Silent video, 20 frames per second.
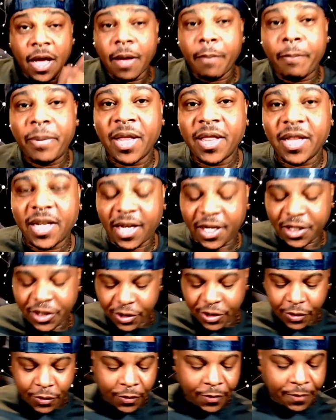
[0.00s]
ability
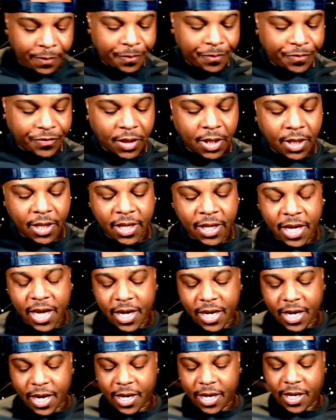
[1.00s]
to
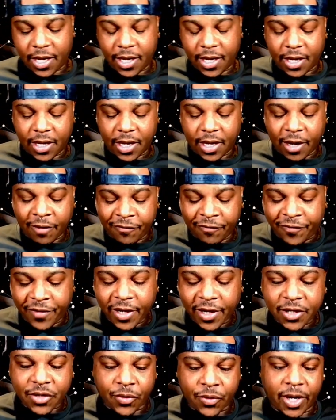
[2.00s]
get a
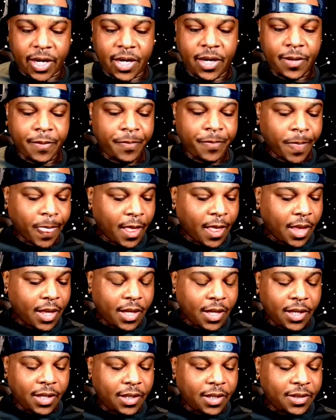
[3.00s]
victory
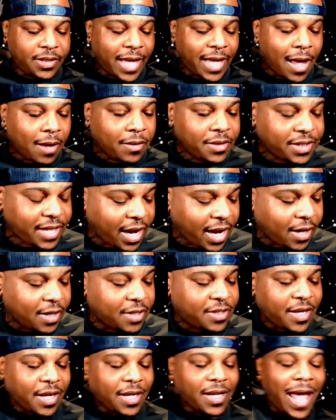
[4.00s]

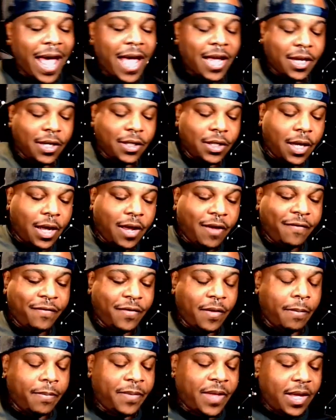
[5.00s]
downstairs. The lack
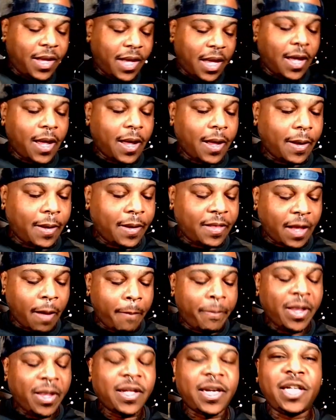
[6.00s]
of the
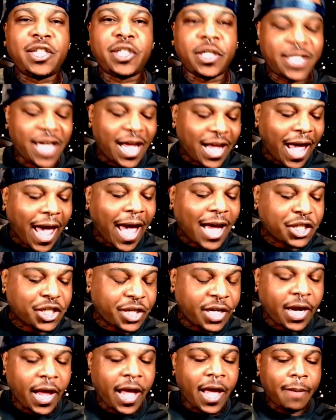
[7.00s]
ability to take
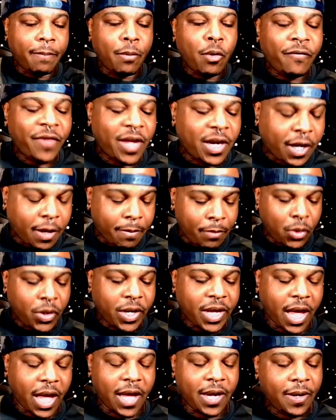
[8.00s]
action and move in and
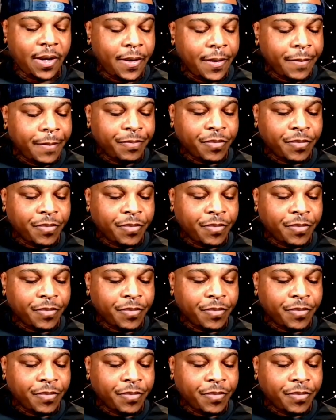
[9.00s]
communicate